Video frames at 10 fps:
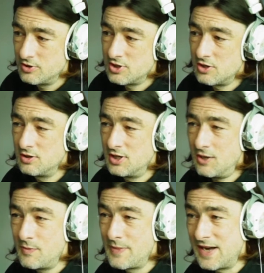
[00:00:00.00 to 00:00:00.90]
So
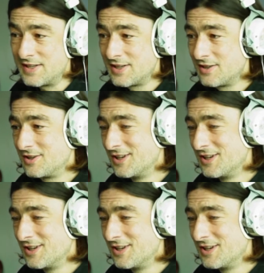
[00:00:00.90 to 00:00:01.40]
now we're back.